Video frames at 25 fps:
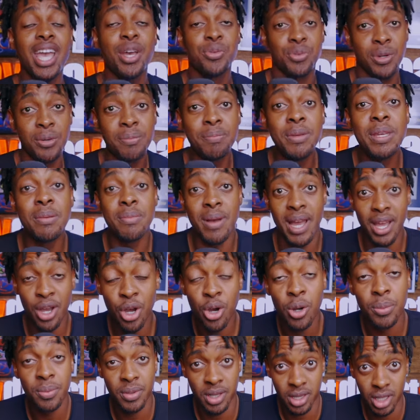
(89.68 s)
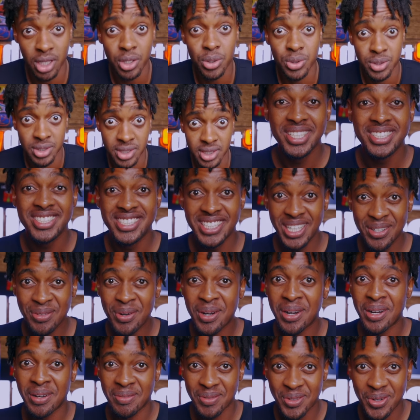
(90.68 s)
it would be my home clothes. You see
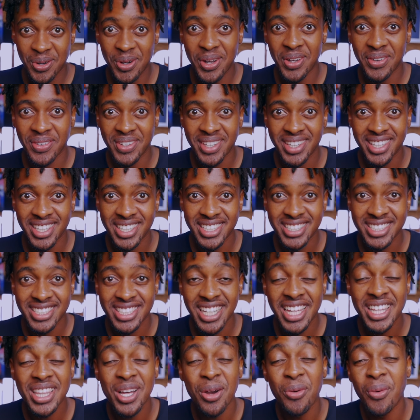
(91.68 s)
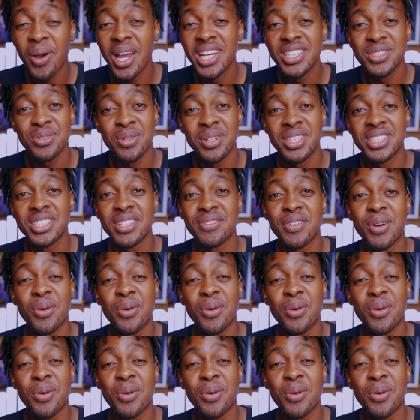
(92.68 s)
where I'm going with this. In the wise words of